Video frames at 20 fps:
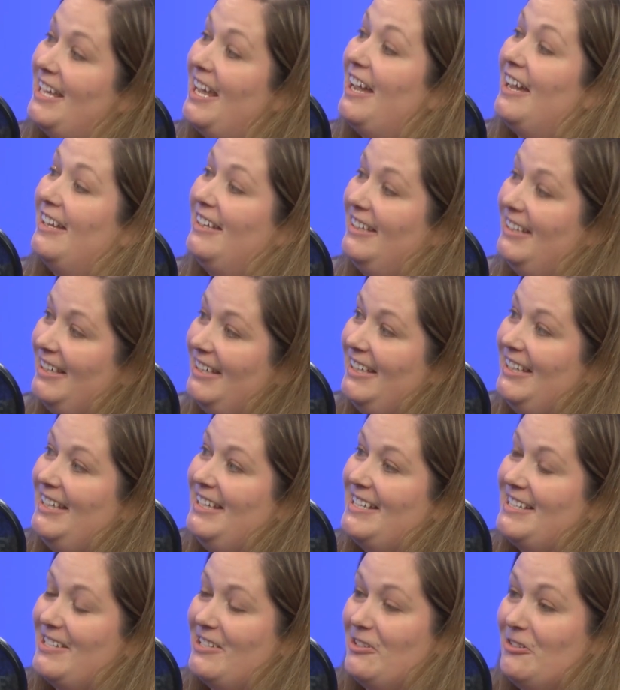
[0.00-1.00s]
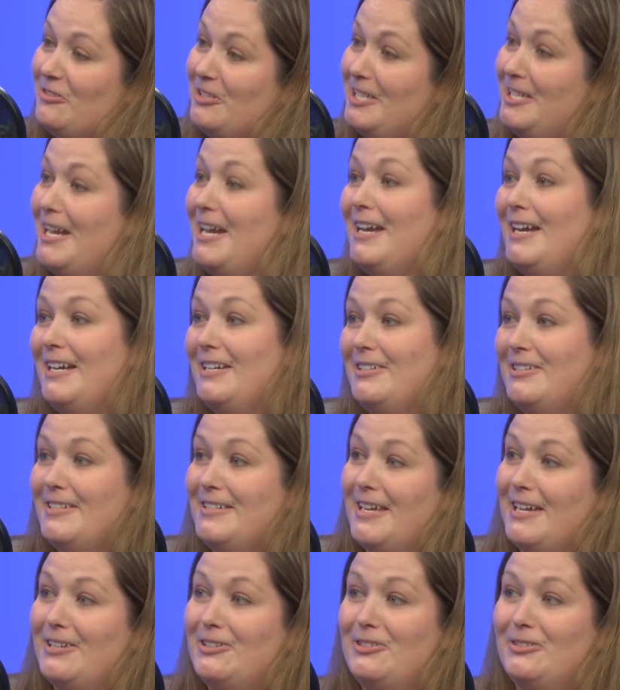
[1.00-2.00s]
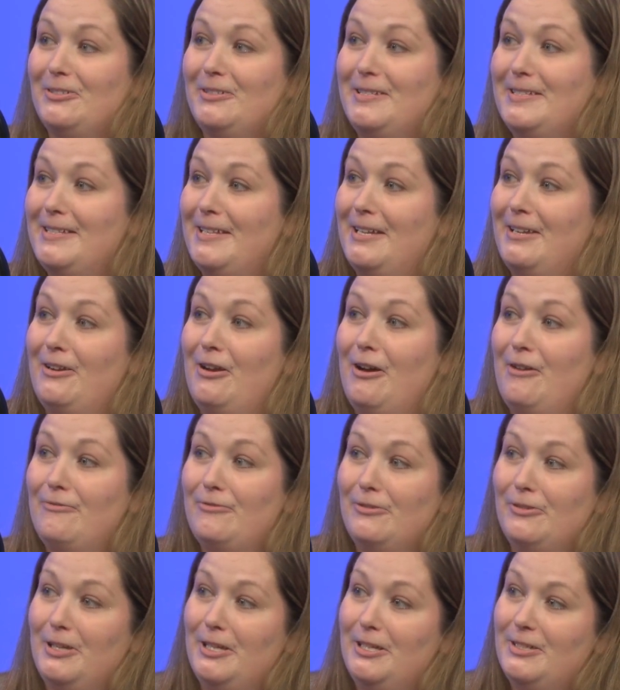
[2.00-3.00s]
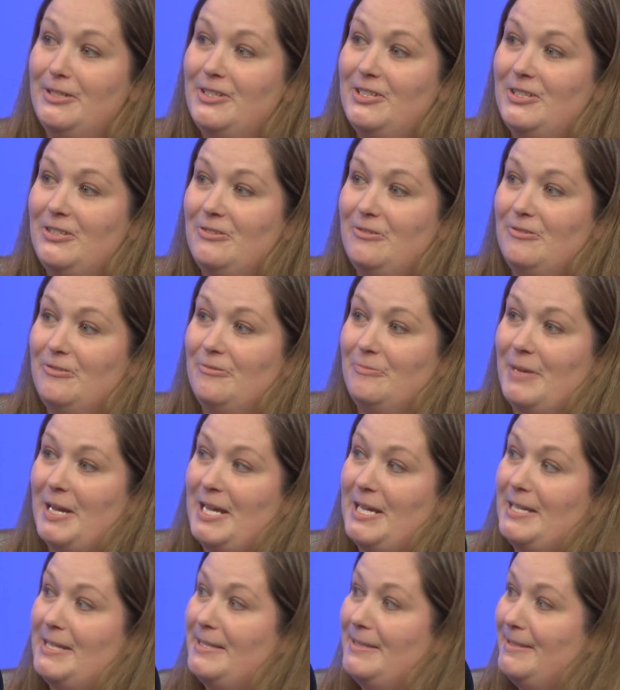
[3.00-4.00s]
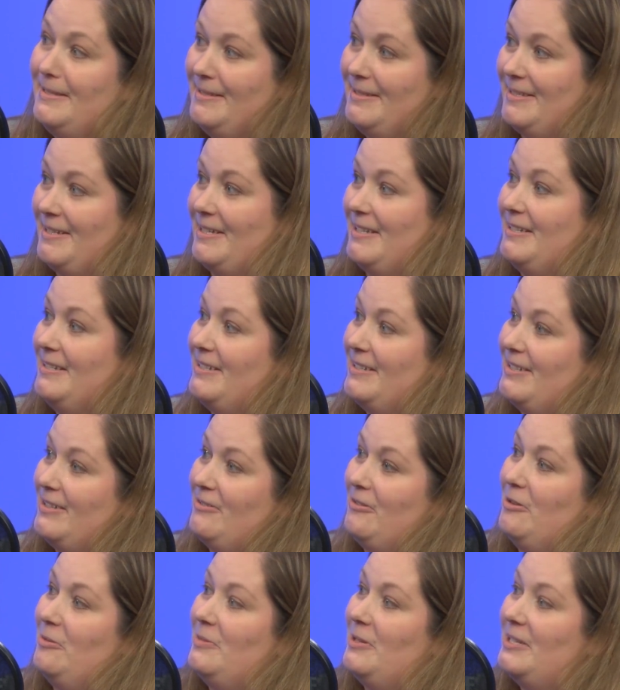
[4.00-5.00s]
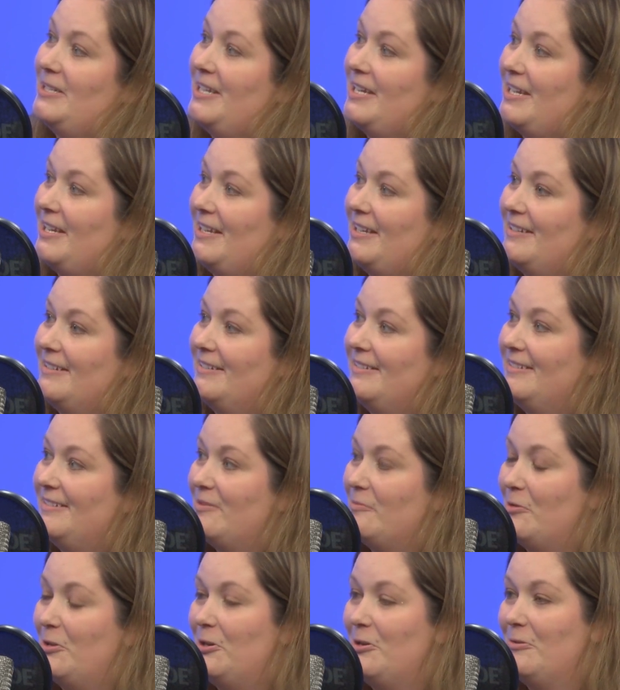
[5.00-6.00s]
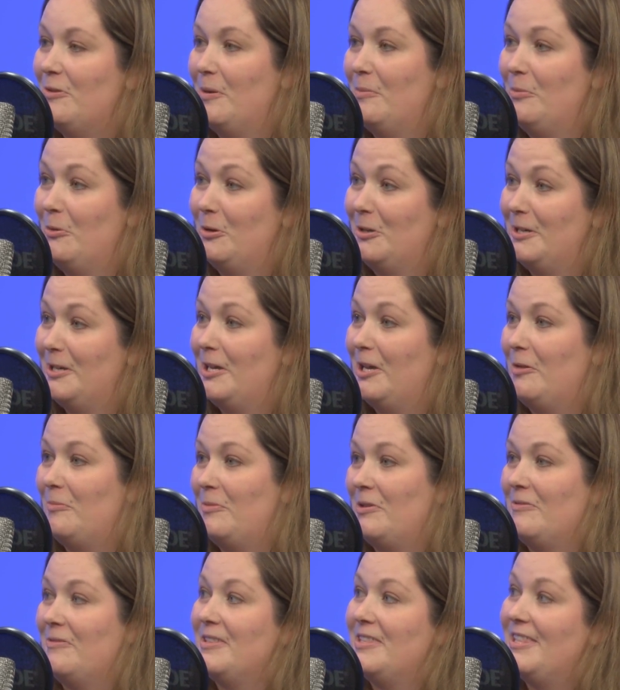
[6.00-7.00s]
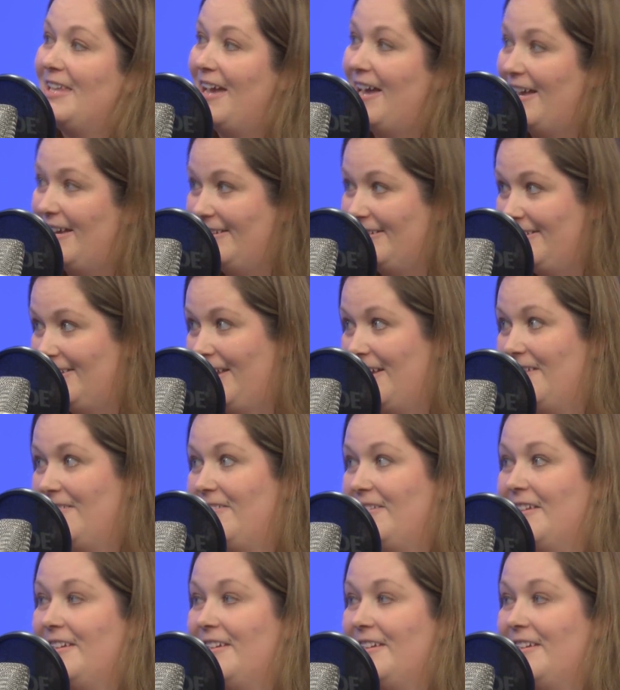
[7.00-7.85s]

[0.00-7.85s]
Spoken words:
Yeah. So today I just actually sent an offer letter to my assistant, so I'll be taking someone new on board to help me with that side of